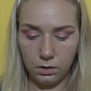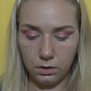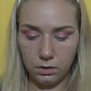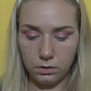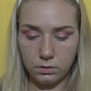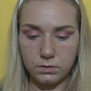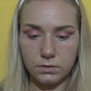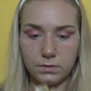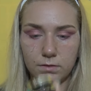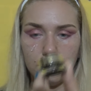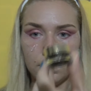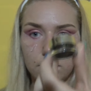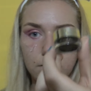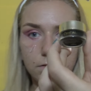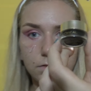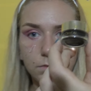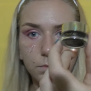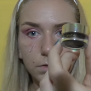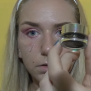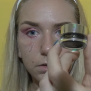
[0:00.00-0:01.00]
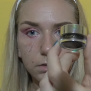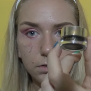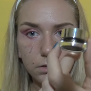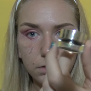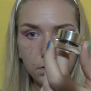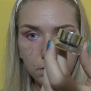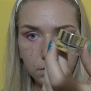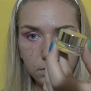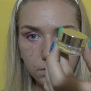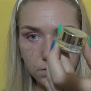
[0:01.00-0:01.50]
It's this one.
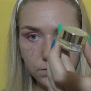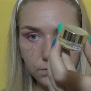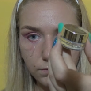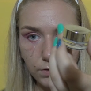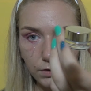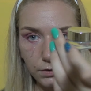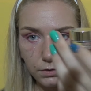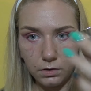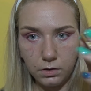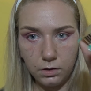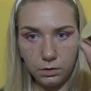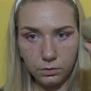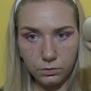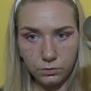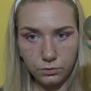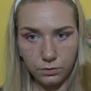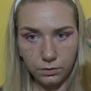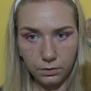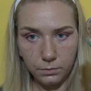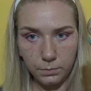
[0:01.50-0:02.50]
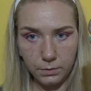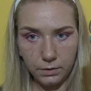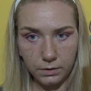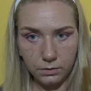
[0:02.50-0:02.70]
It's very luxury